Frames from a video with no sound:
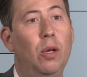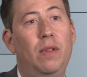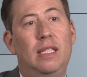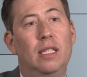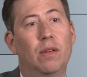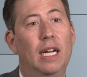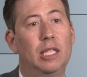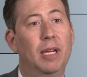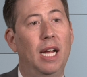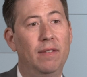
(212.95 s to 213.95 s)
So this is a
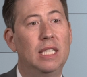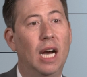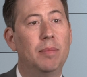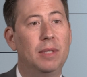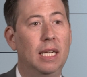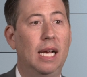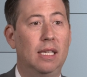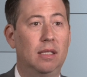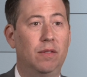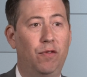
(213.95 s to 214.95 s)
regimen I've adopted
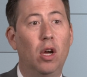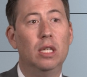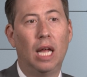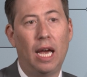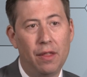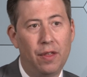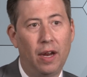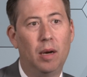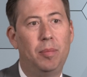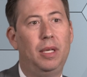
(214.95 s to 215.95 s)
as frontline
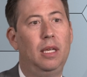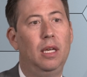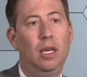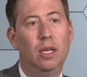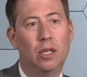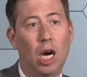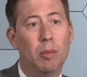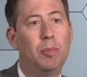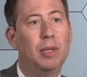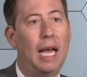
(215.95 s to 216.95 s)
therapy,
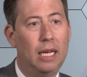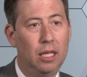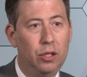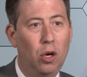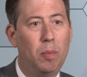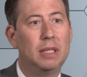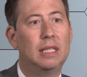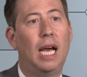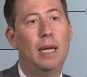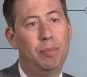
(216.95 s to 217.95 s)
carboplatin,
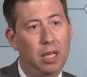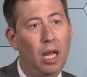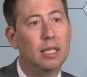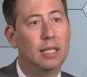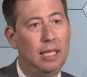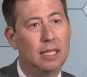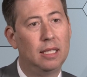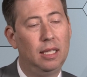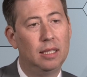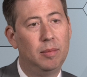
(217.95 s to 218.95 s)
etoposide plus
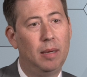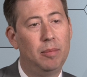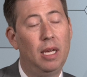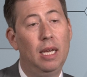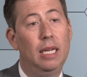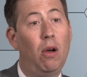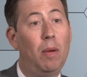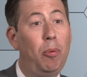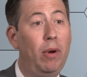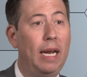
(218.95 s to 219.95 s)
atezolizumab. Now I'll
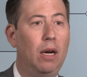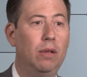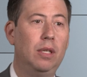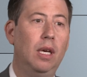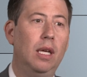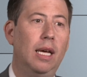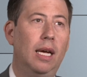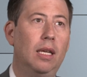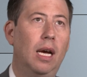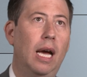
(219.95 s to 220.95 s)
point out
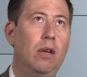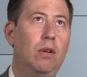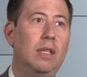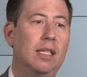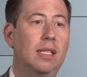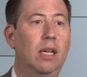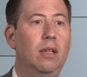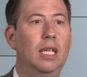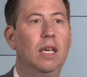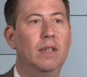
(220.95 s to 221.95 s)
that I don't
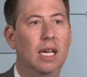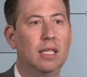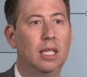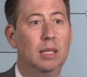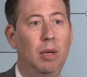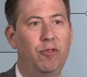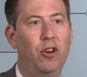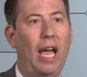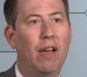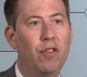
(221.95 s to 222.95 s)
necessarily give atezolizumab
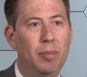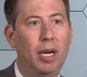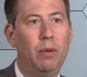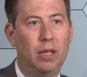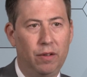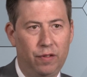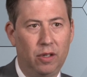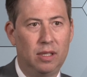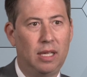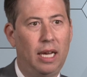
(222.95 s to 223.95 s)
for everybody with the
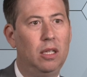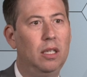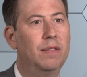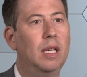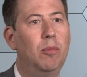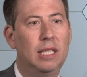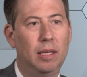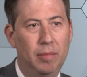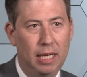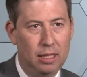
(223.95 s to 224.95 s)
first cycle. If someone's
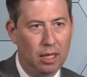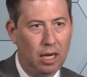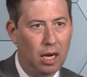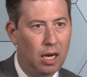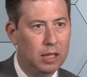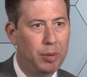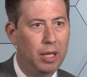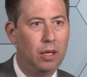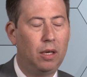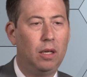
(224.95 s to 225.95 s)
admitted to the
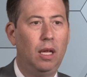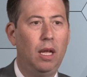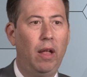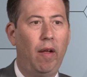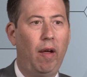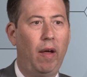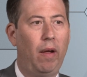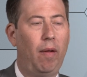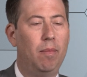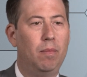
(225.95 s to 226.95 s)
hospital,
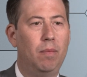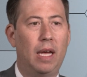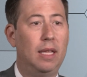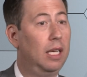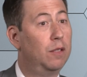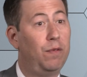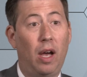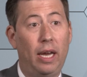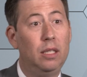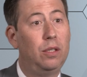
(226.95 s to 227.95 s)
um, I think it's
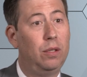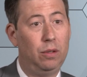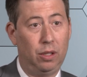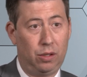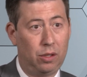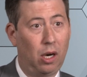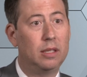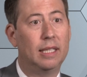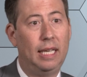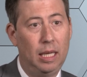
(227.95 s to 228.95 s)
fine to just
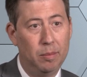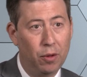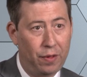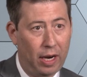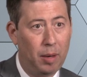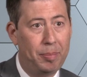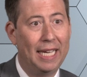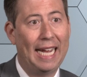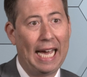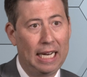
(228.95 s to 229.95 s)
start the chemotherapy
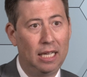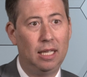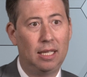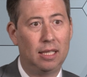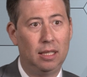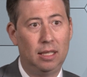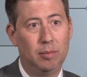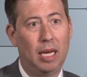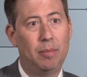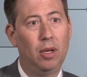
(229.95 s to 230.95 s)
and add in the
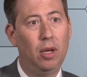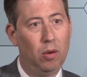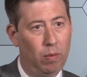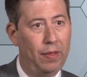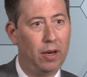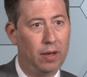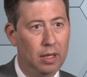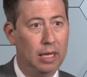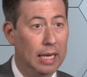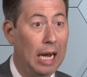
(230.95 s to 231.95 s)
atezolizumab when they're
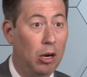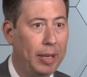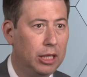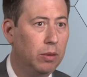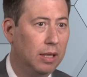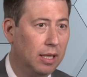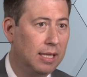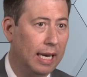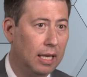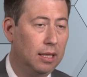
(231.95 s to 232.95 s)
an outpatient with a
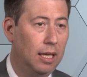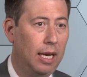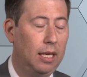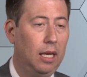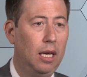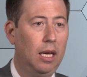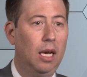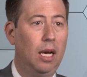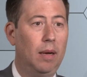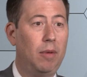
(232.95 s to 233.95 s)
second line.
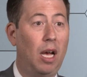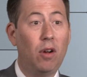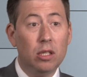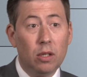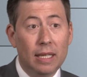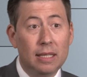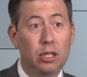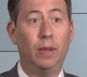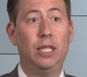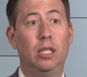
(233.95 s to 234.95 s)
Um, I've also had
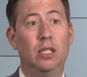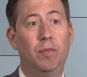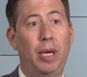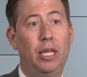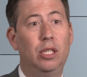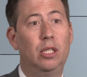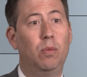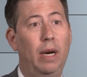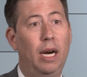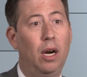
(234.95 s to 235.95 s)
situations of patients
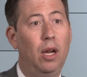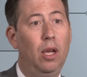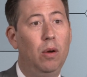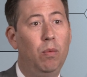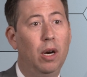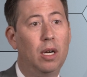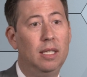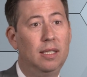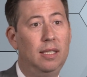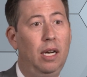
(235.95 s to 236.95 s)
where we're
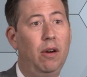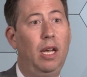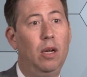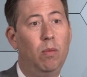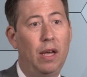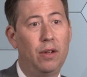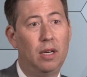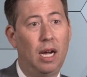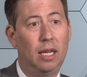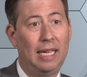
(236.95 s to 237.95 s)
considering whether or
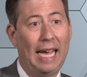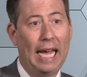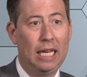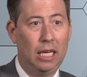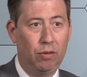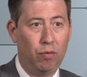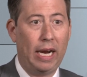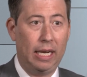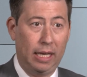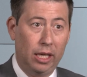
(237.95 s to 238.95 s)
not to add in
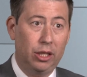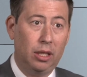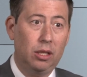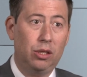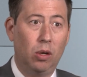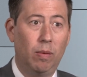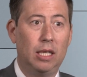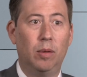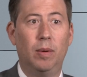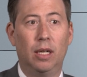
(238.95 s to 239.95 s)
radiation. So
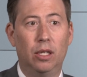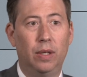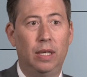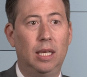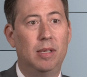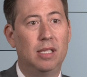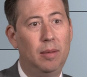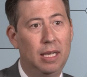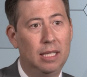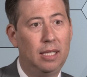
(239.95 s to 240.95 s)
whether we're going to them as
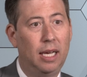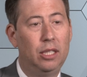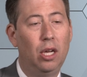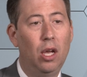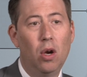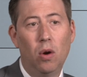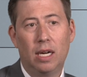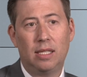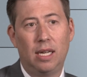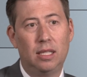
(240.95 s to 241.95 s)
limited stage or
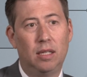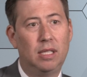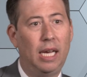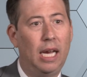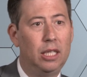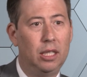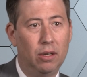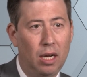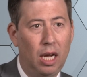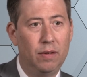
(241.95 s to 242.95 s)
extensive stage, and
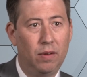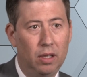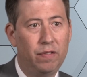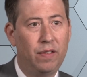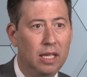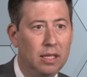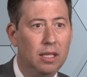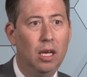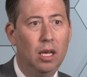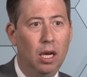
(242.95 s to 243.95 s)
they're kind of on the fence
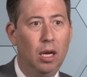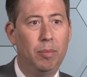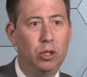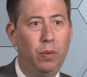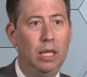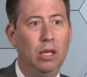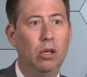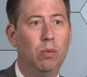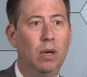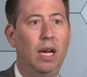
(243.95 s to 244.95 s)
uh, between
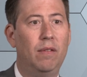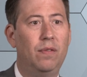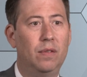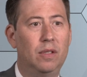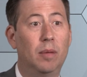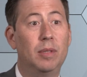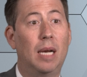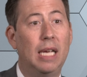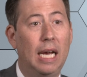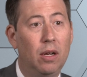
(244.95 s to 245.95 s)
those where I've
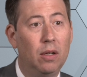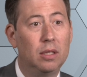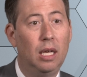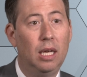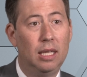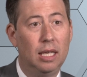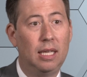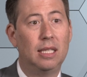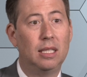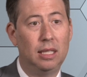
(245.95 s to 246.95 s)
sometimes held the
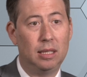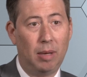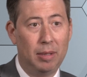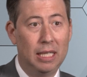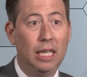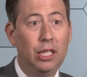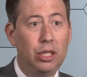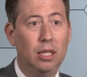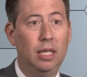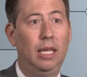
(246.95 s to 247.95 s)
atezolizumab
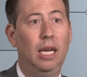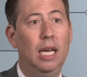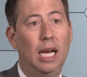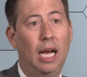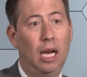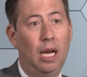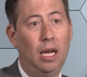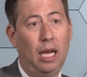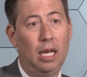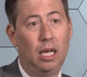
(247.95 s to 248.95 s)
initially
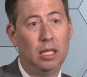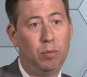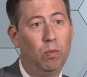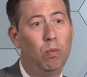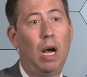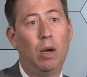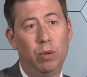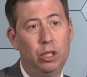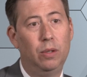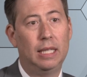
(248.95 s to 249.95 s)
uh, as while
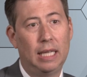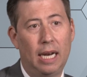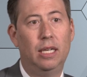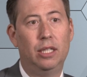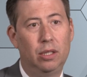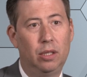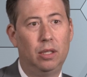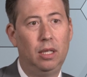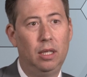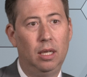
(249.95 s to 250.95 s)
we're doing that
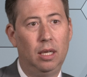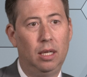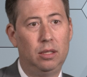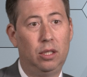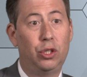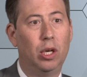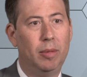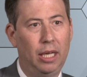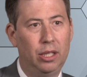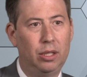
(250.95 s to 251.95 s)
initial uh,
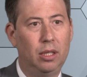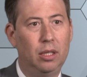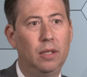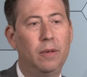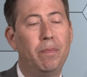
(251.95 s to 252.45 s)
determination.